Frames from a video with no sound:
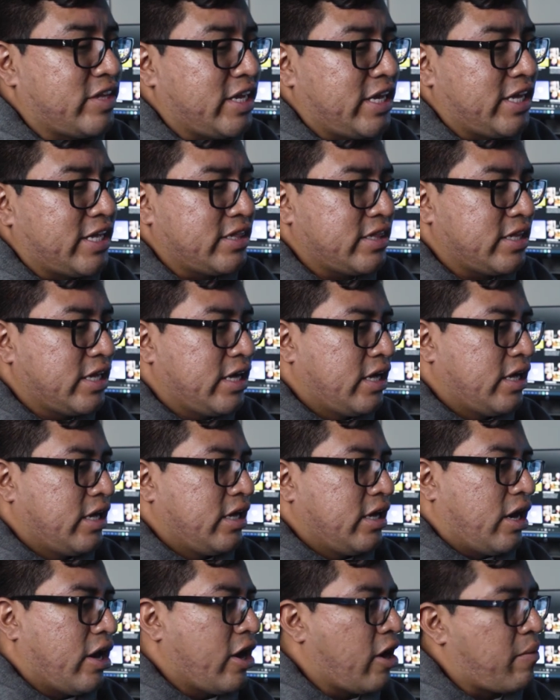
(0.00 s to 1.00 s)
in.
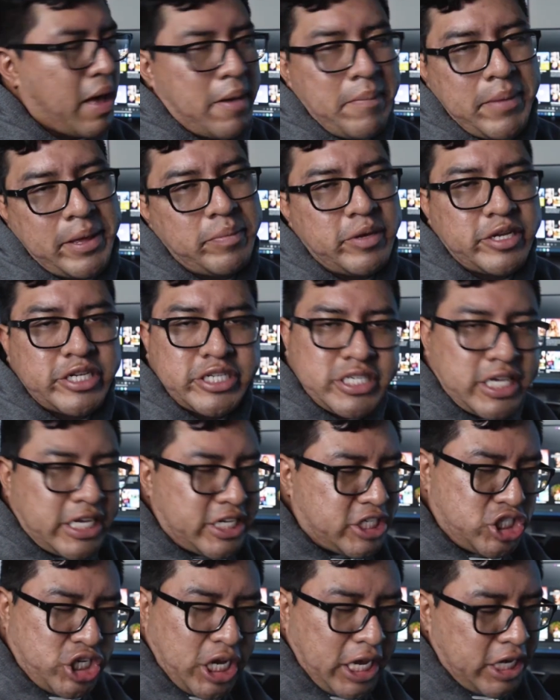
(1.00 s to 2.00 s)
I maybe just like
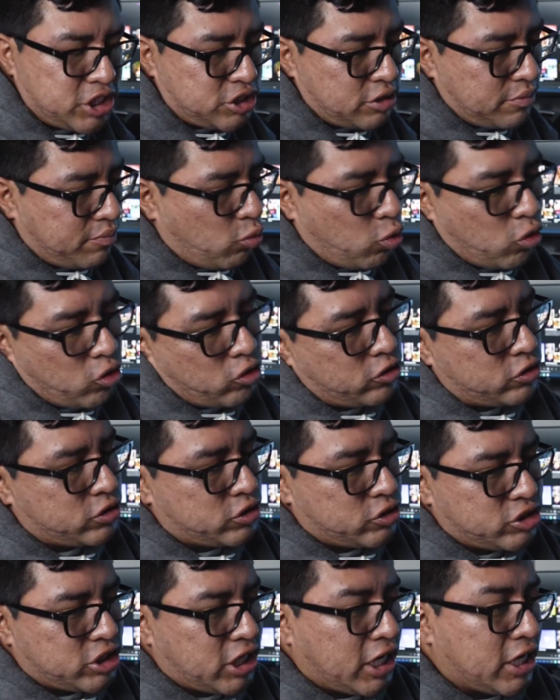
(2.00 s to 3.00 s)
change up words
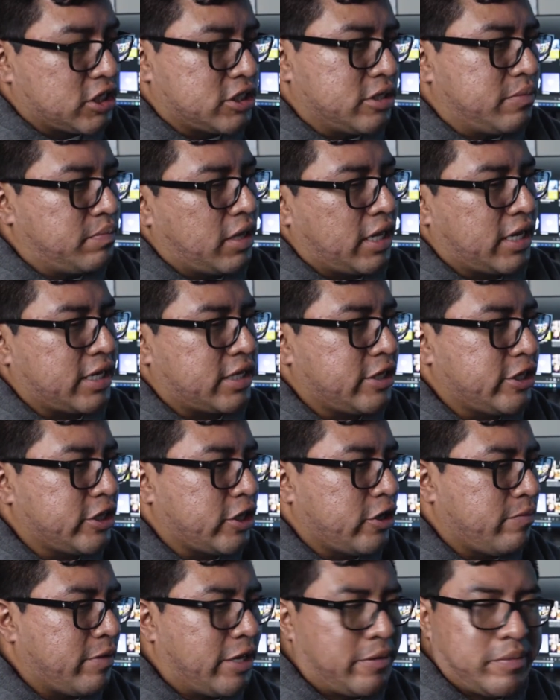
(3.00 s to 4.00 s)
or change up, like,
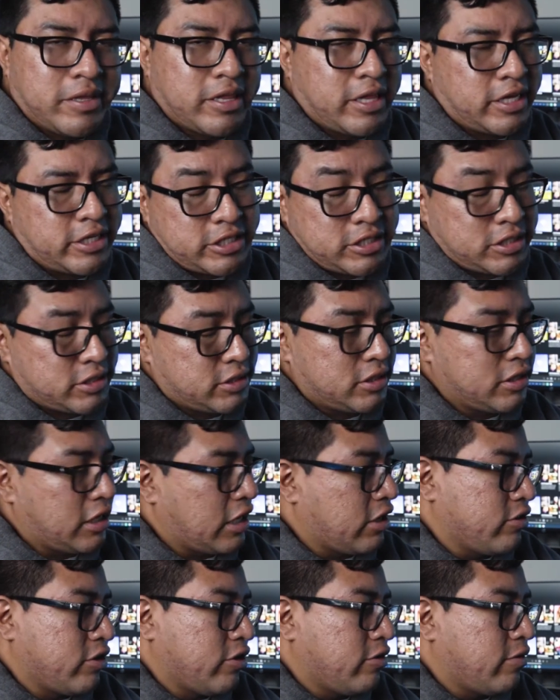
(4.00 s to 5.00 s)
maybe like just, I
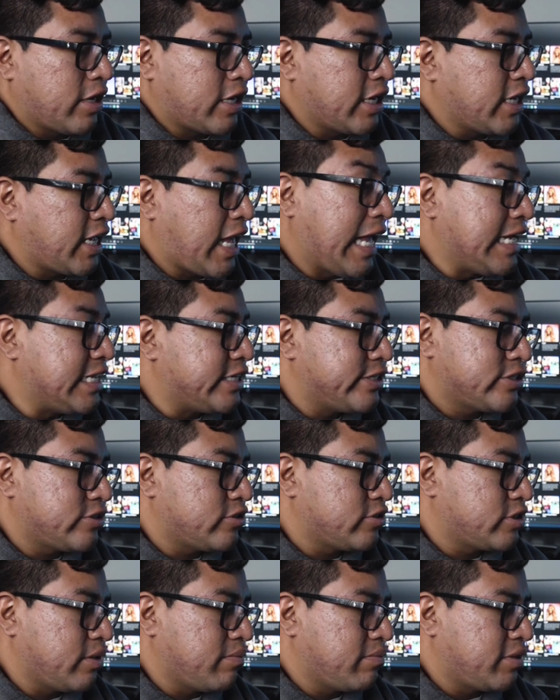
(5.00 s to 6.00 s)
don't know, like a cadence
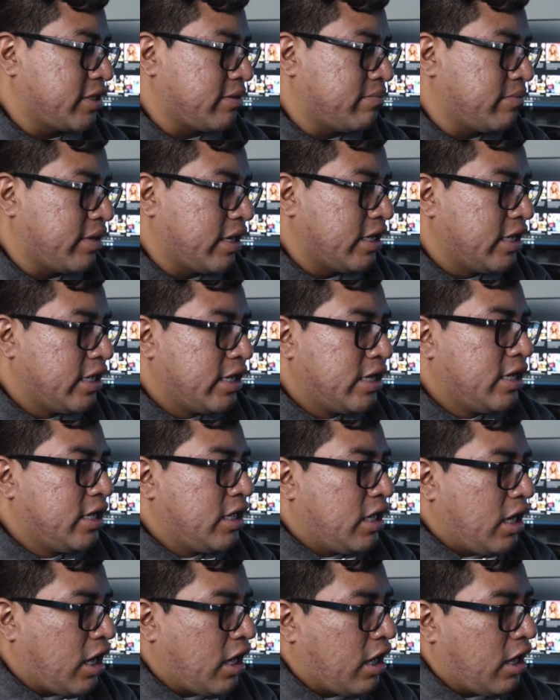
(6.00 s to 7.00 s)
or something. But
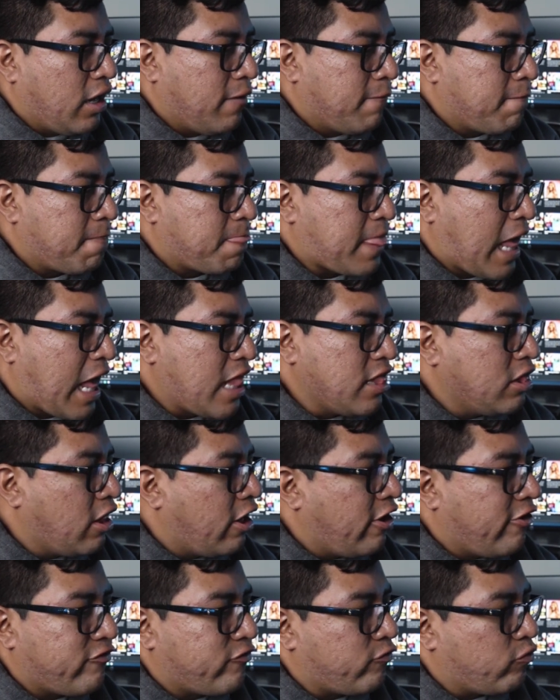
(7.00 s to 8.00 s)
I
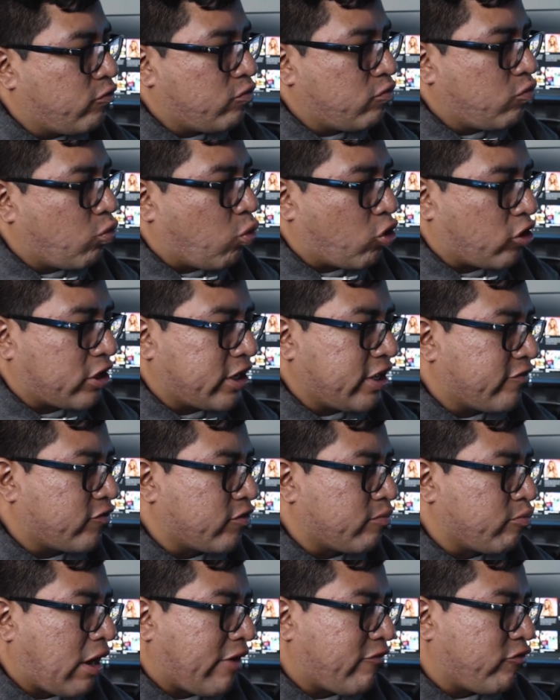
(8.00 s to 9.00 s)
love working
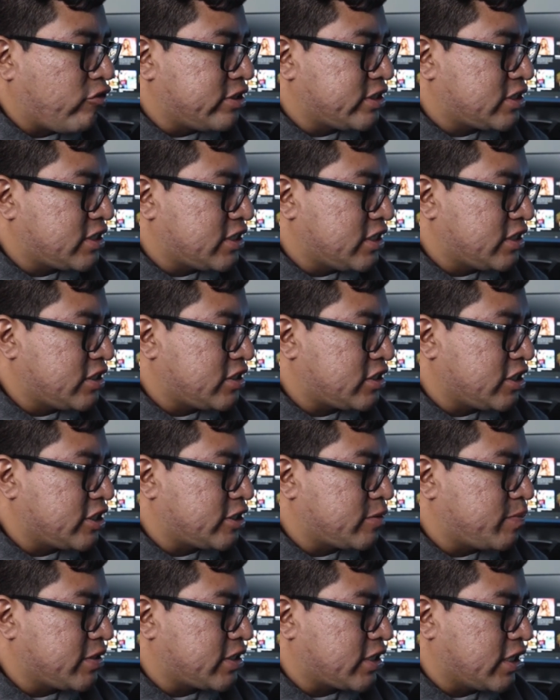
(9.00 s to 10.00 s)
from references
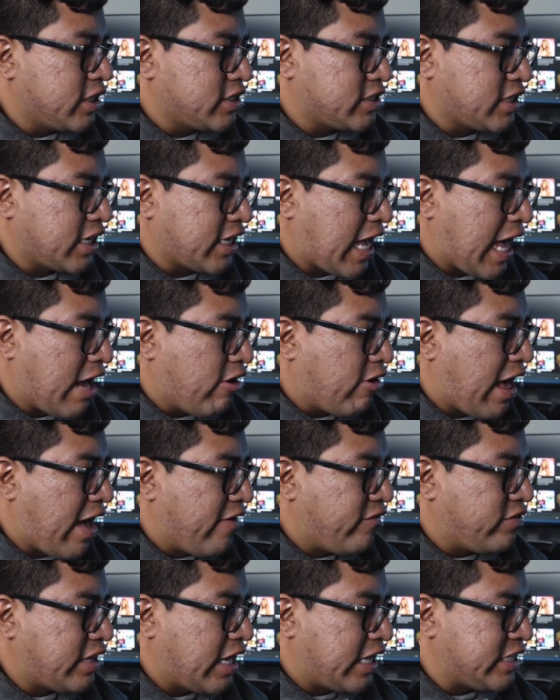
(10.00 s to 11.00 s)
just because, like, I'll
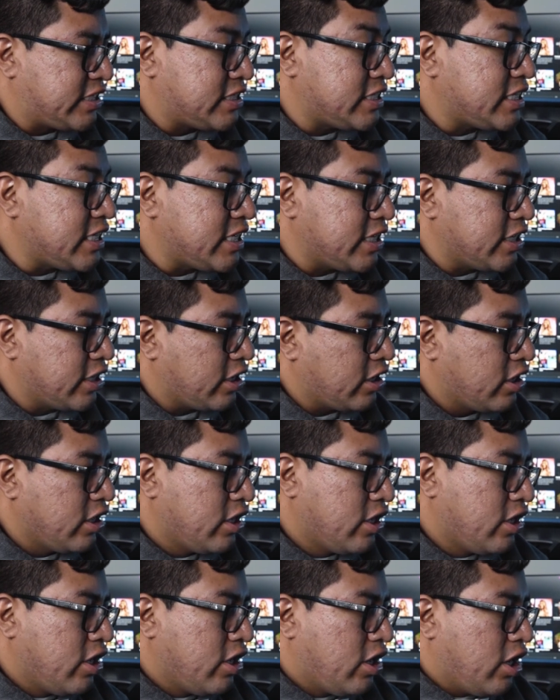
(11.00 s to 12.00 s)
have an idea
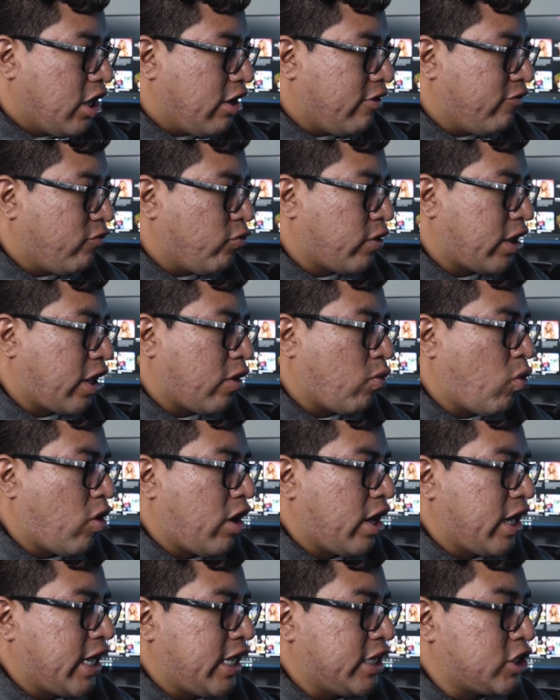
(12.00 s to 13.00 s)
of what I
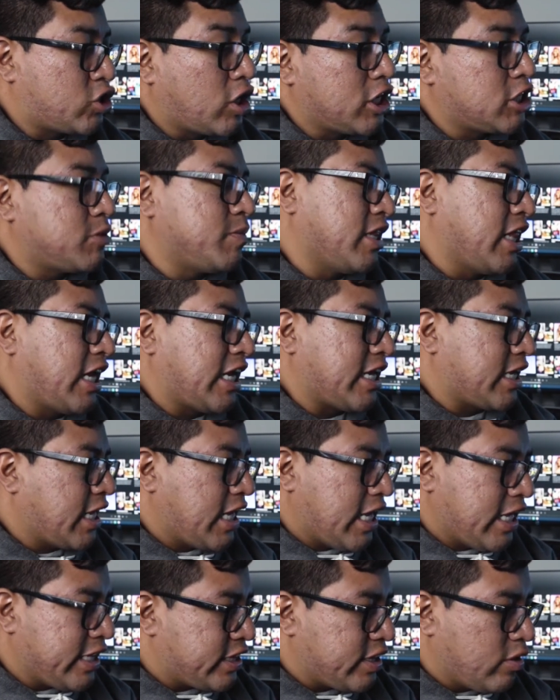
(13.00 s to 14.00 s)
want. And trust me, like,
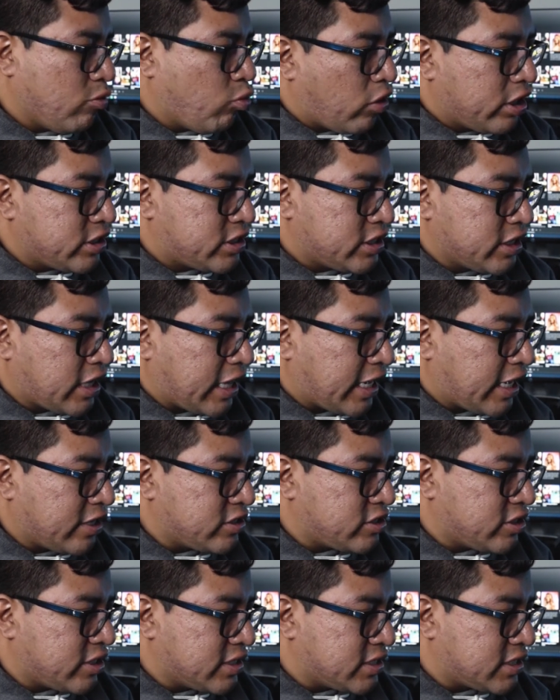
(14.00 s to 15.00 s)
it wasn't like,
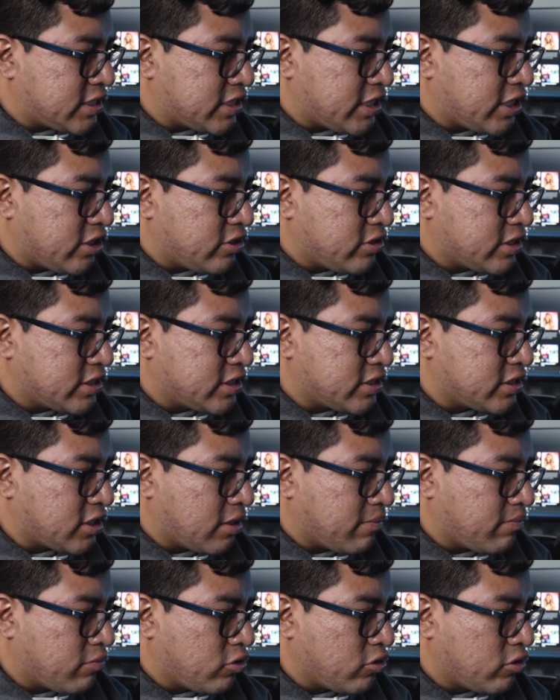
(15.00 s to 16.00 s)
as you can see here, this is
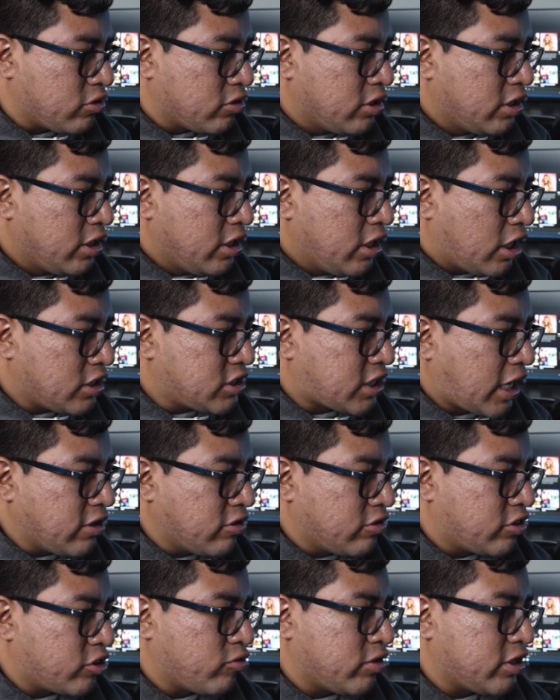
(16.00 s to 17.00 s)
number
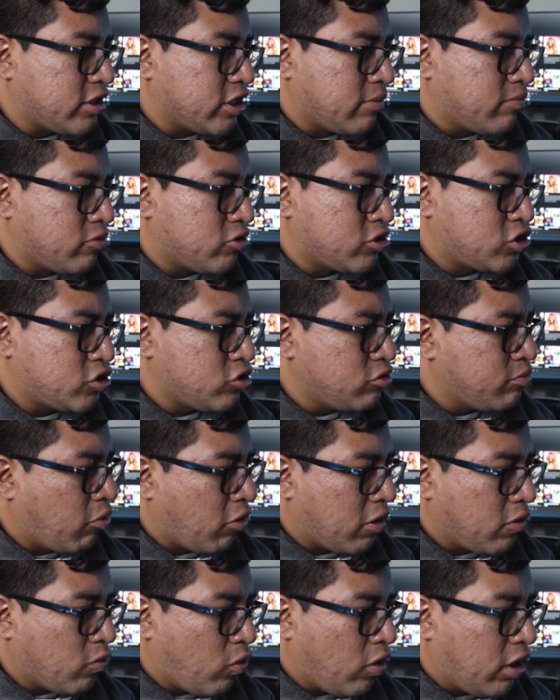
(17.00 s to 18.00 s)
Untitled 3, number
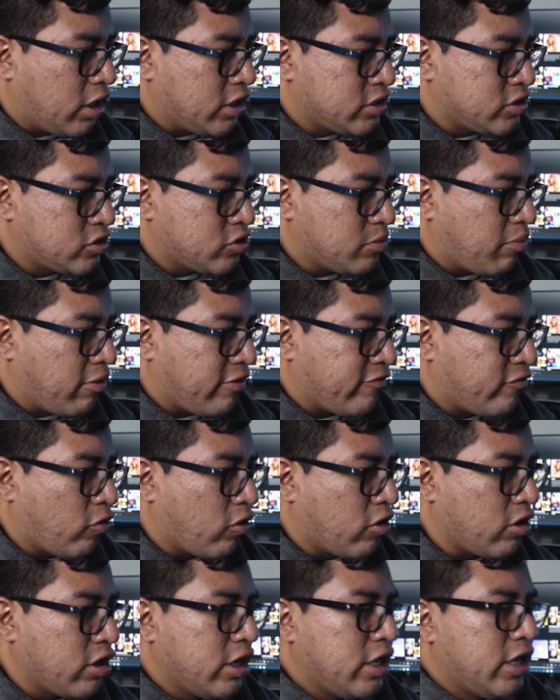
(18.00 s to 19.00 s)
2.1,
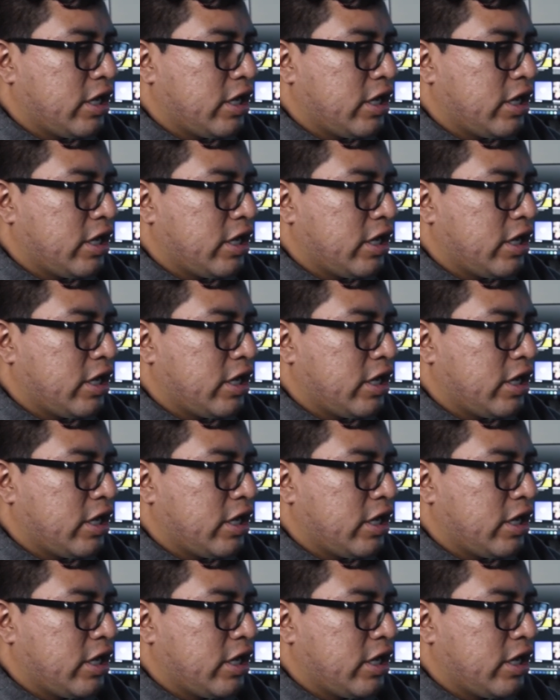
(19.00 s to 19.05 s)
2.4.